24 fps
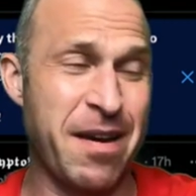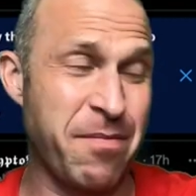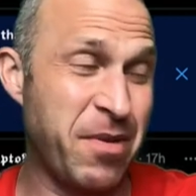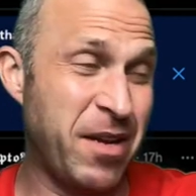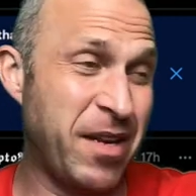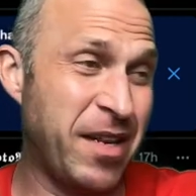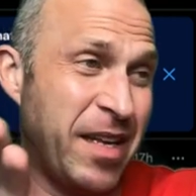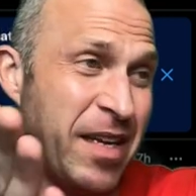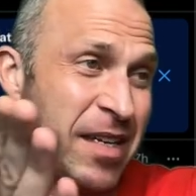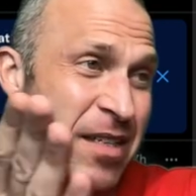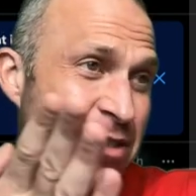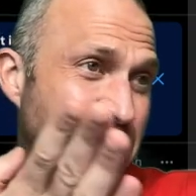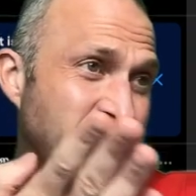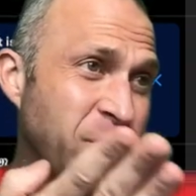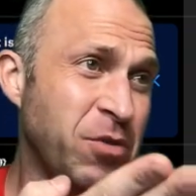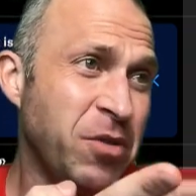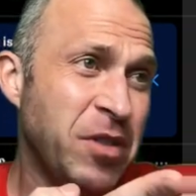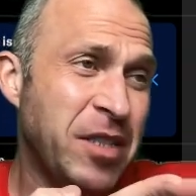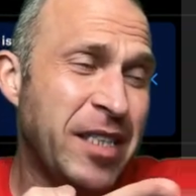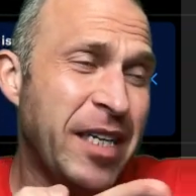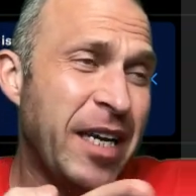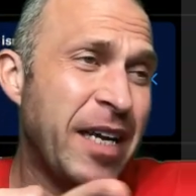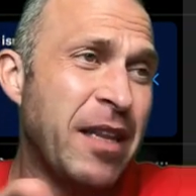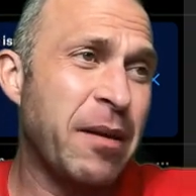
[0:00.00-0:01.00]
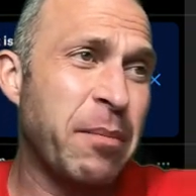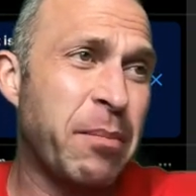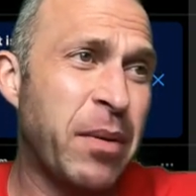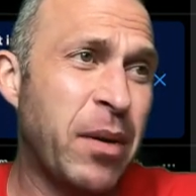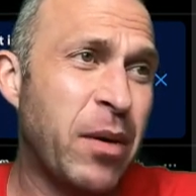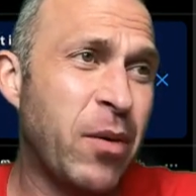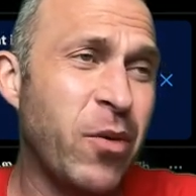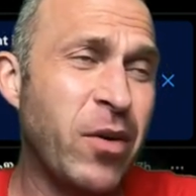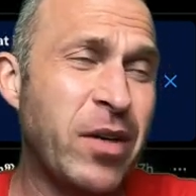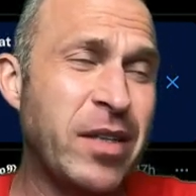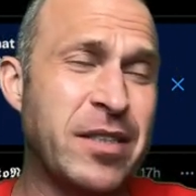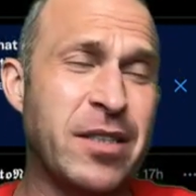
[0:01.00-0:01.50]
I mean, they do say that
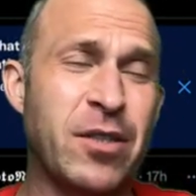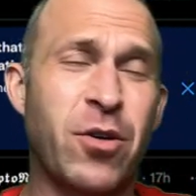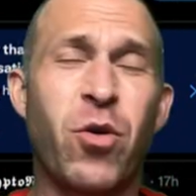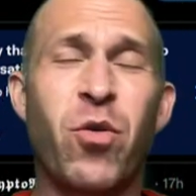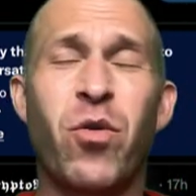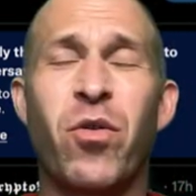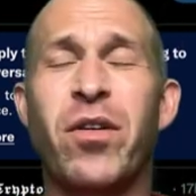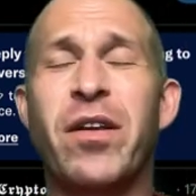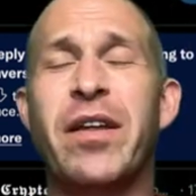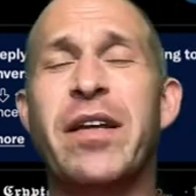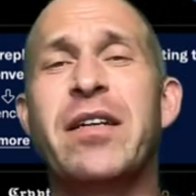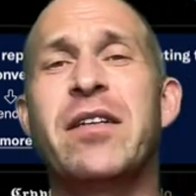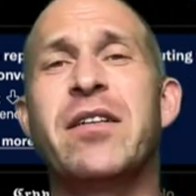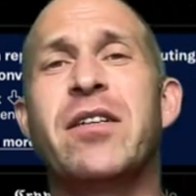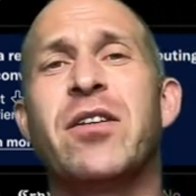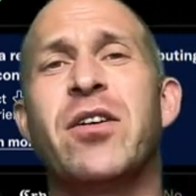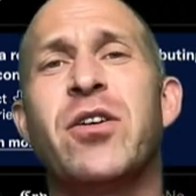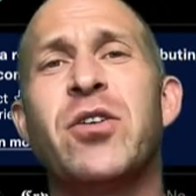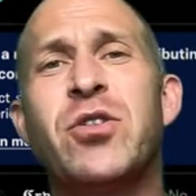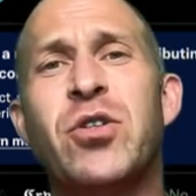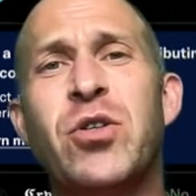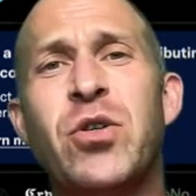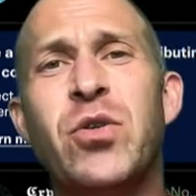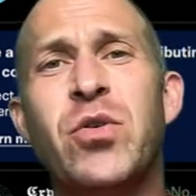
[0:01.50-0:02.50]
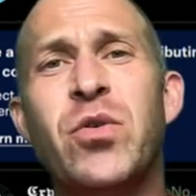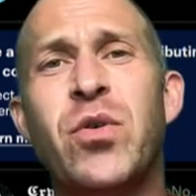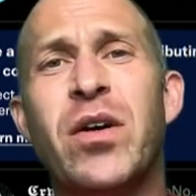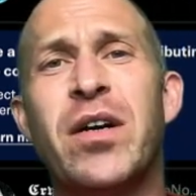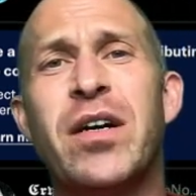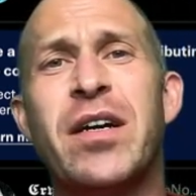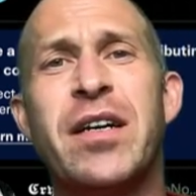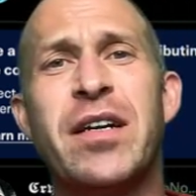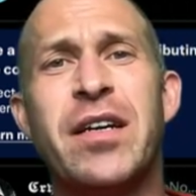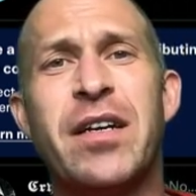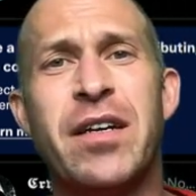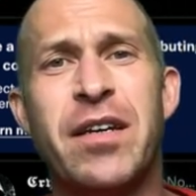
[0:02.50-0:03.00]
Bitcoin is correlated to
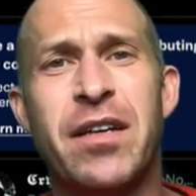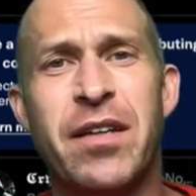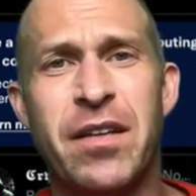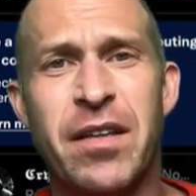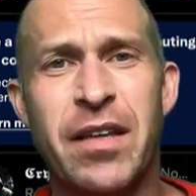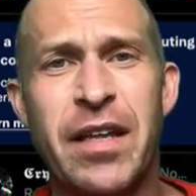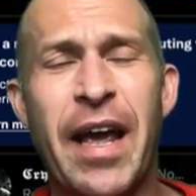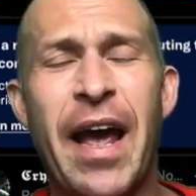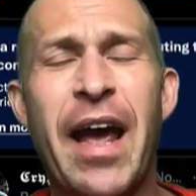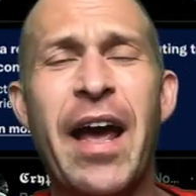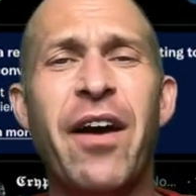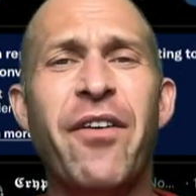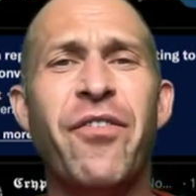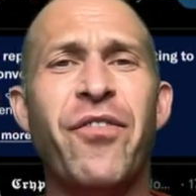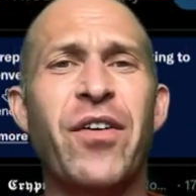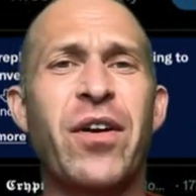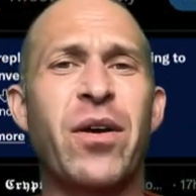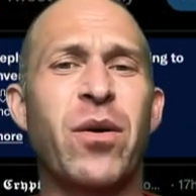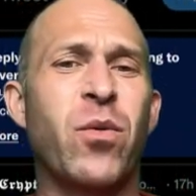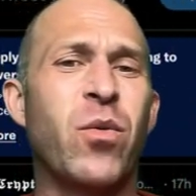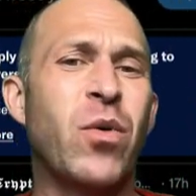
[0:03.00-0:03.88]
the halving.